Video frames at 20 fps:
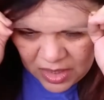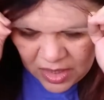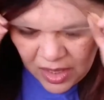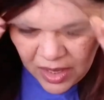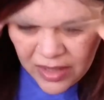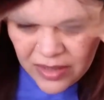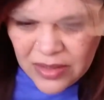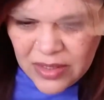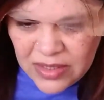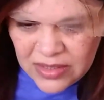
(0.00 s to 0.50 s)

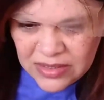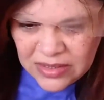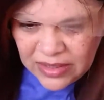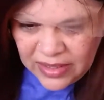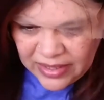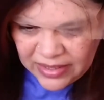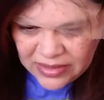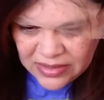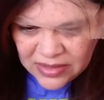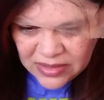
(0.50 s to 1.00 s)
cut this
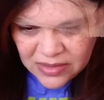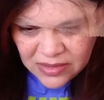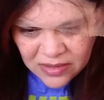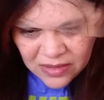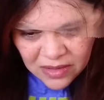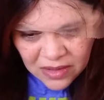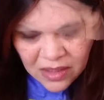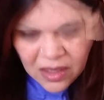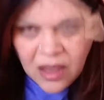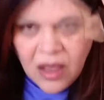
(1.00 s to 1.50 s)
lace
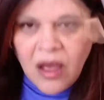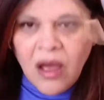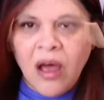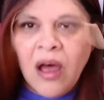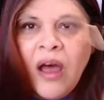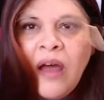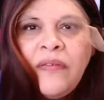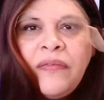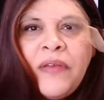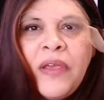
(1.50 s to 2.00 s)

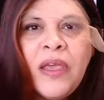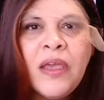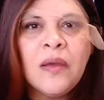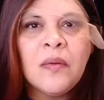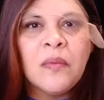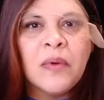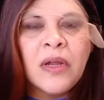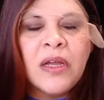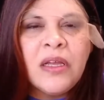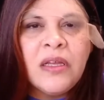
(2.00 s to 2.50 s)
off
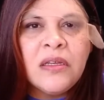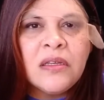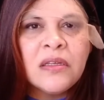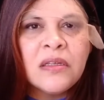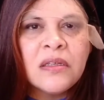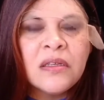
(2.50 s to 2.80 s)
camera